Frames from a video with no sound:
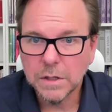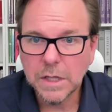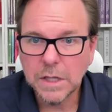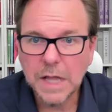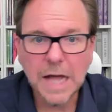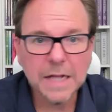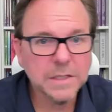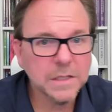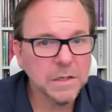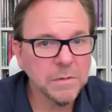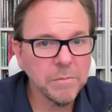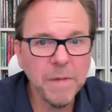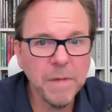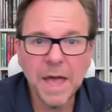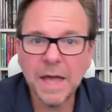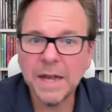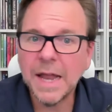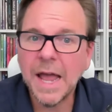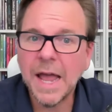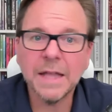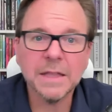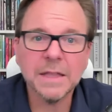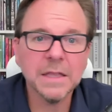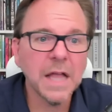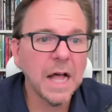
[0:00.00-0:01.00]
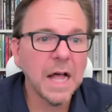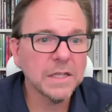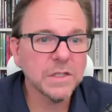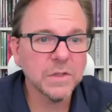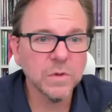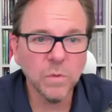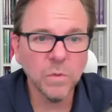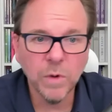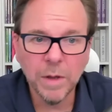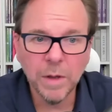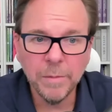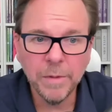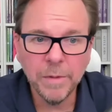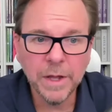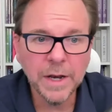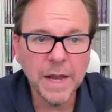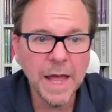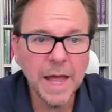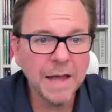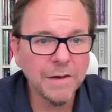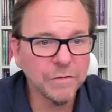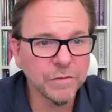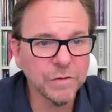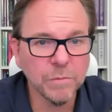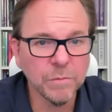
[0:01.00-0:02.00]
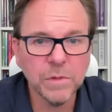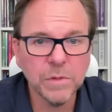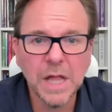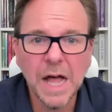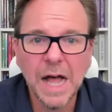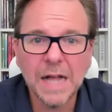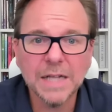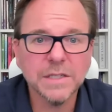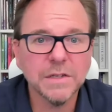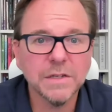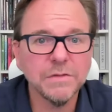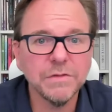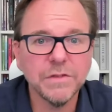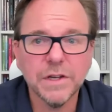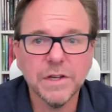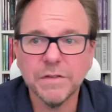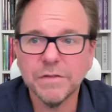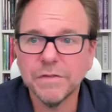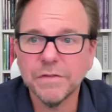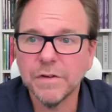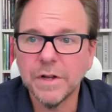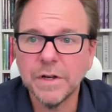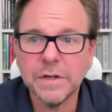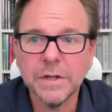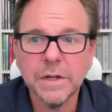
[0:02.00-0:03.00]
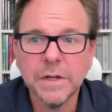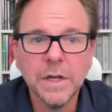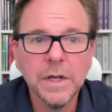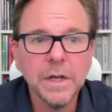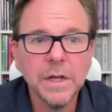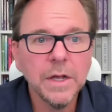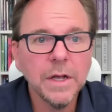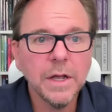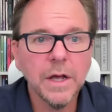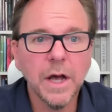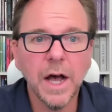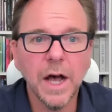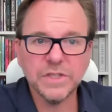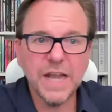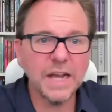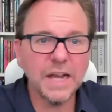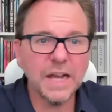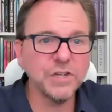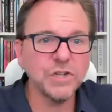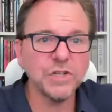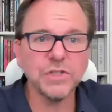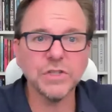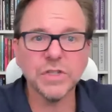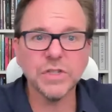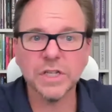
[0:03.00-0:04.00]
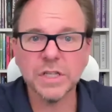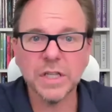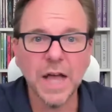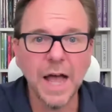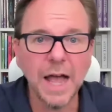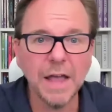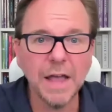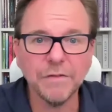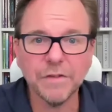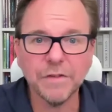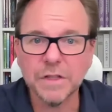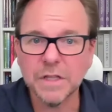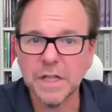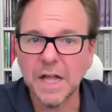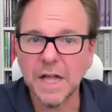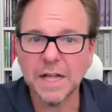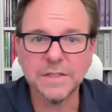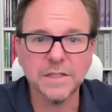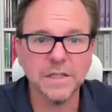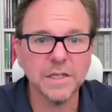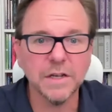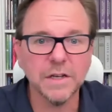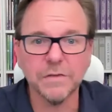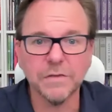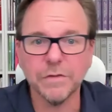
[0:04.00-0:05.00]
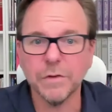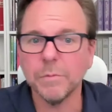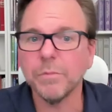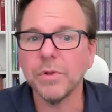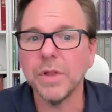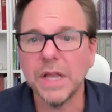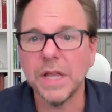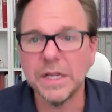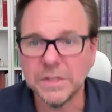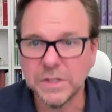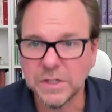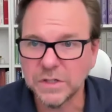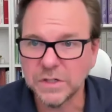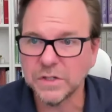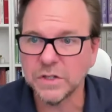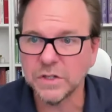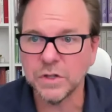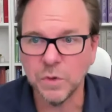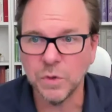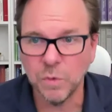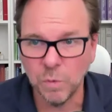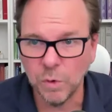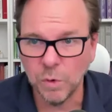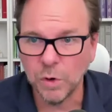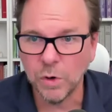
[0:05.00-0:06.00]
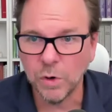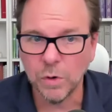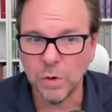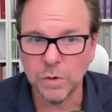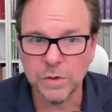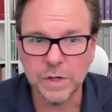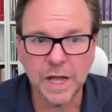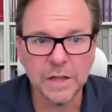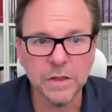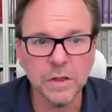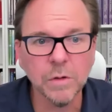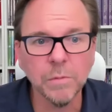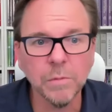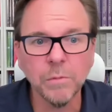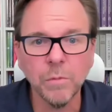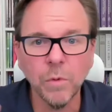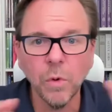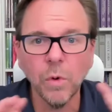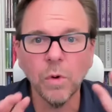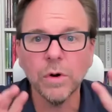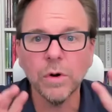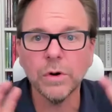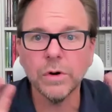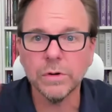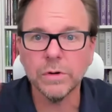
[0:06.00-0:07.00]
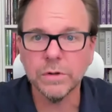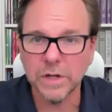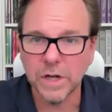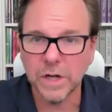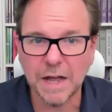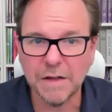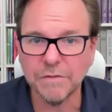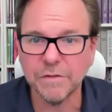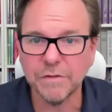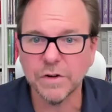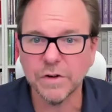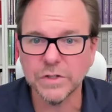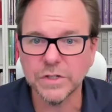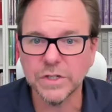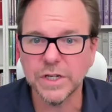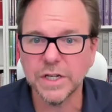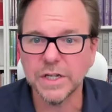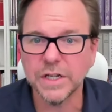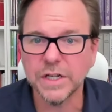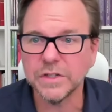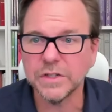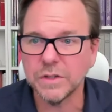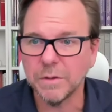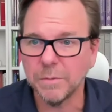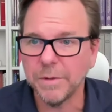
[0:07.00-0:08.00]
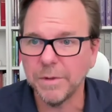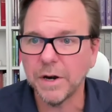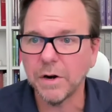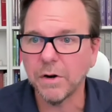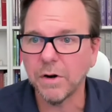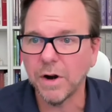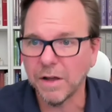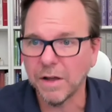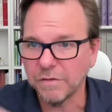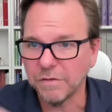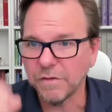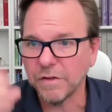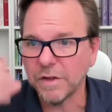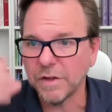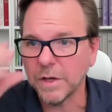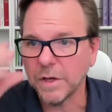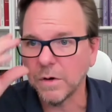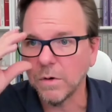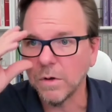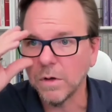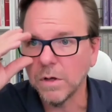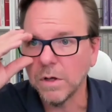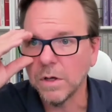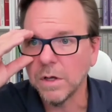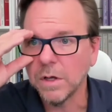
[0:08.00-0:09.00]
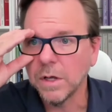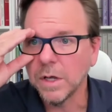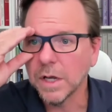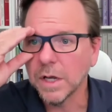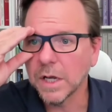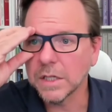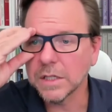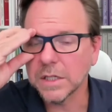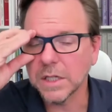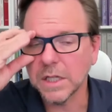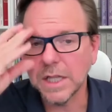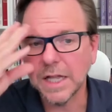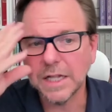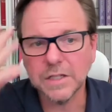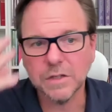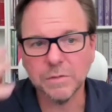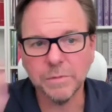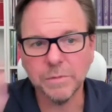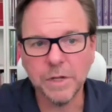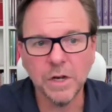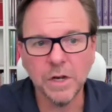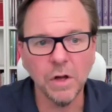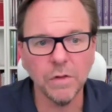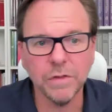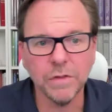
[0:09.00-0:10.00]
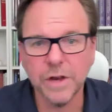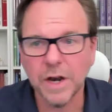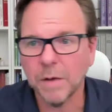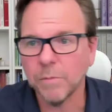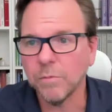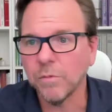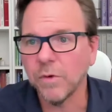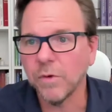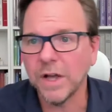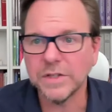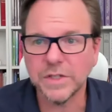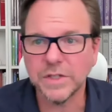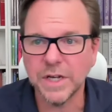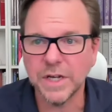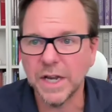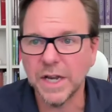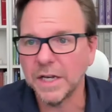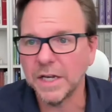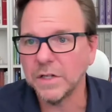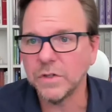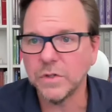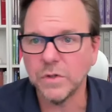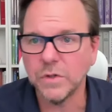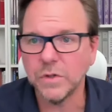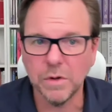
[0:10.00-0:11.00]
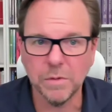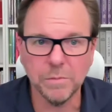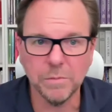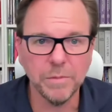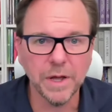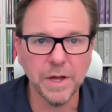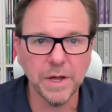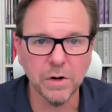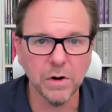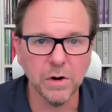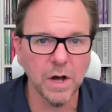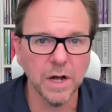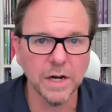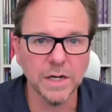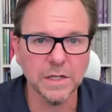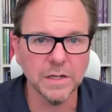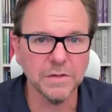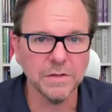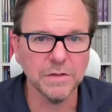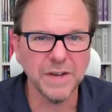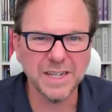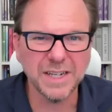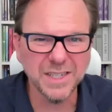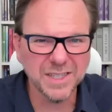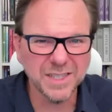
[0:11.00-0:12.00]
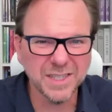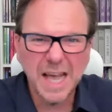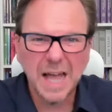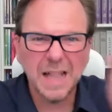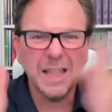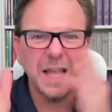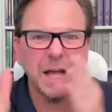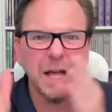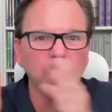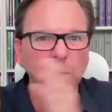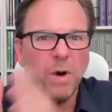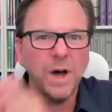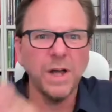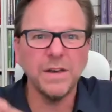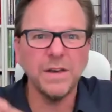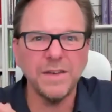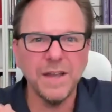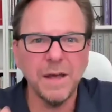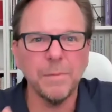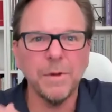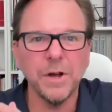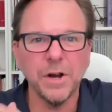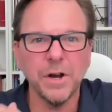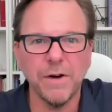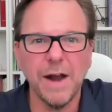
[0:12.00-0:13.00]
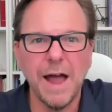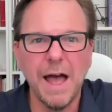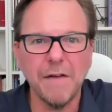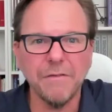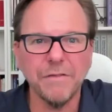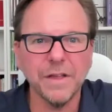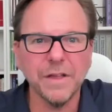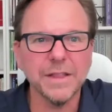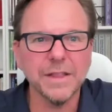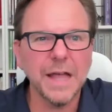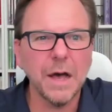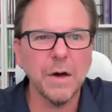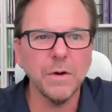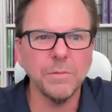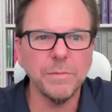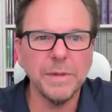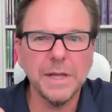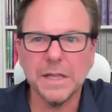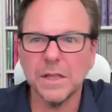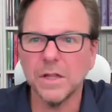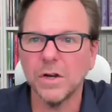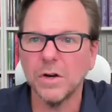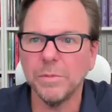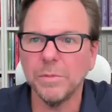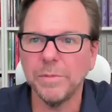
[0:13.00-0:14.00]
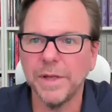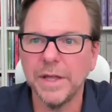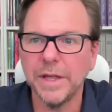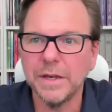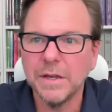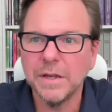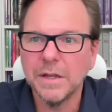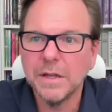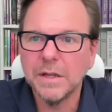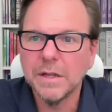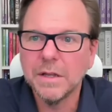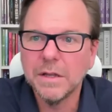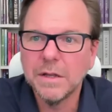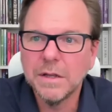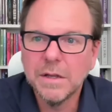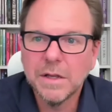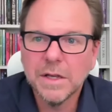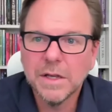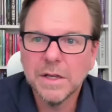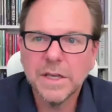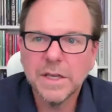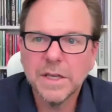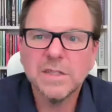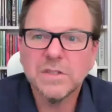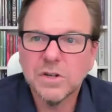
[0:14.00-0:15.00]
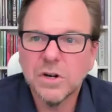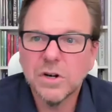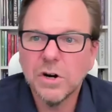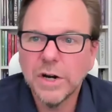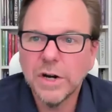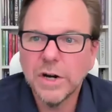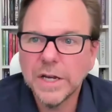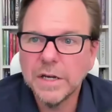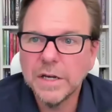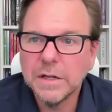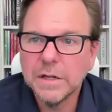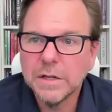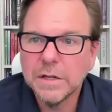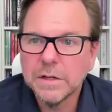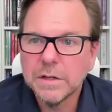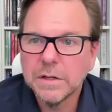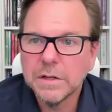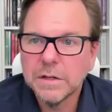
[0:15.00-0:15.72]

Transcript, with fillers: Lots of men and lots of women, and from lots of different stations in life and lots of different places in the world. And the more diverse it is, the better I feel, because it lets me know that I'm resonating to a better audience. If I just got like one demographic, that would be a little bit concerning